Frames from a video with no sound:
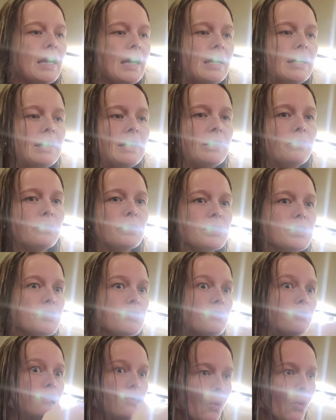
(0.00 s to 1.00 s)
And it
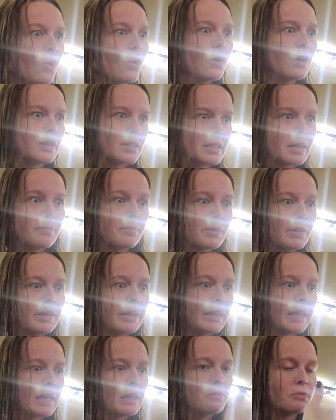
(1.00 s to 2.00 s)
was for
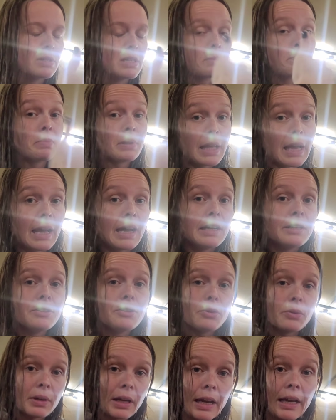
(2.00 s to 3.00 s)
something, it was
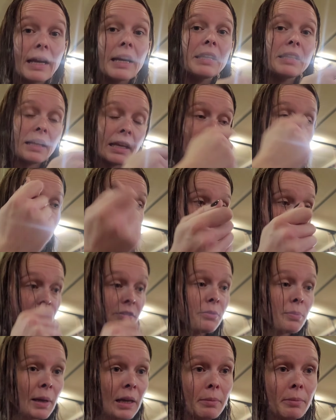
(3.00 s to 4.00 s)
planned, okay, and they
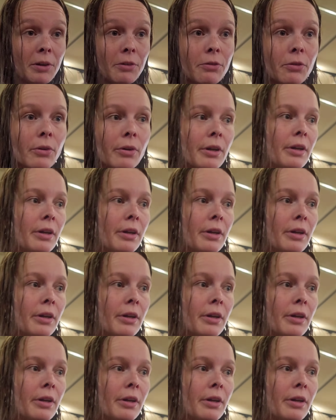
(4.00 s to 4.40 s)
received payment for